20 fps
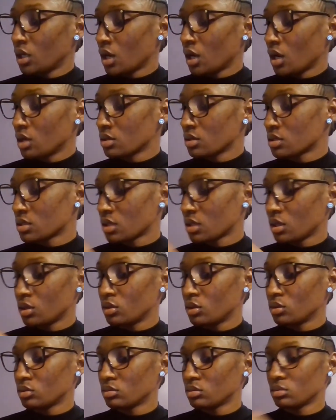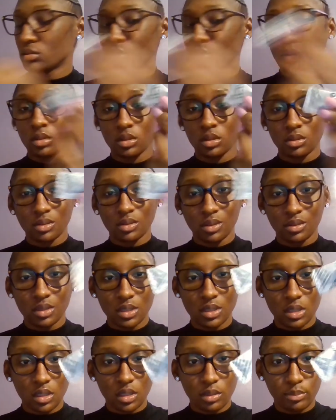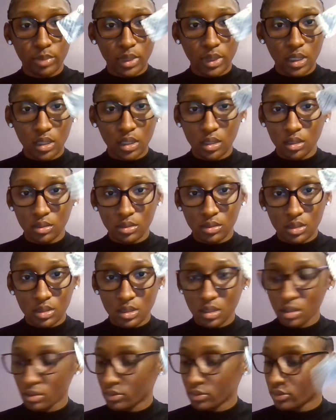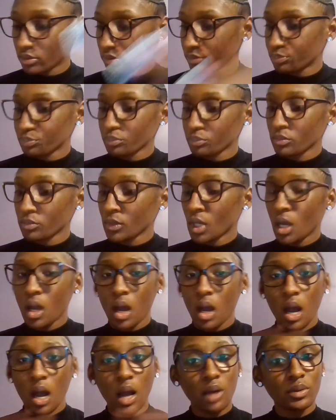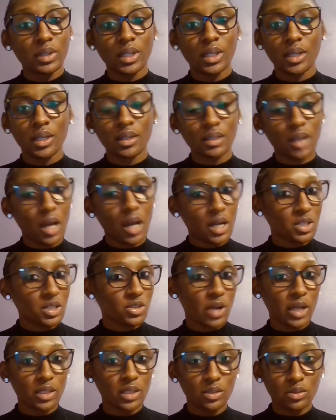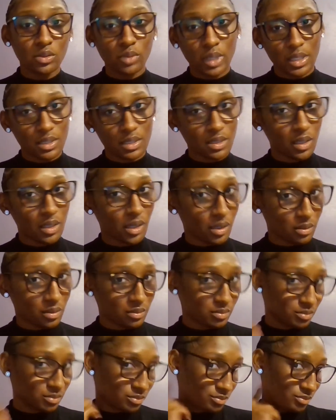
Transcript: Also, this little beaded stuff. Oh, yeah, yeah. I tried a new hairstyle.